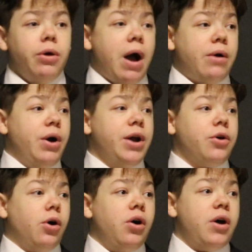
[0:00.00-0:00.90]
how I
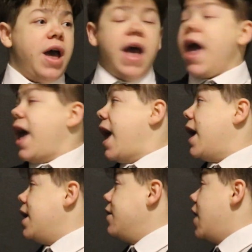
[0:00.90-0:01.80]
got
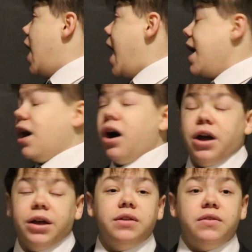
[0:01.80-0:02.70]
a
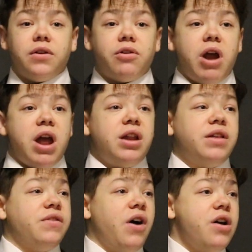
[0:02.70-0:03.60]
AI to create an
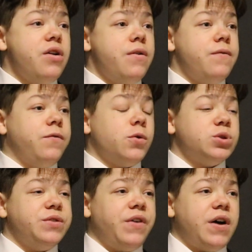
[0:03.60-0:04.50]
entire
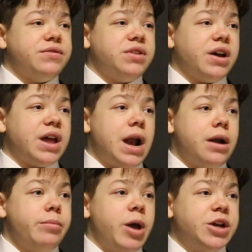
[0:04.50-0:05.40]
45-second
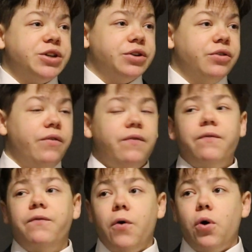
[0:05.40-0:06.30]
animation
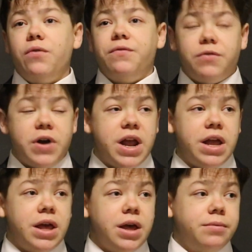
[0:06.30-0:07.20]
for free.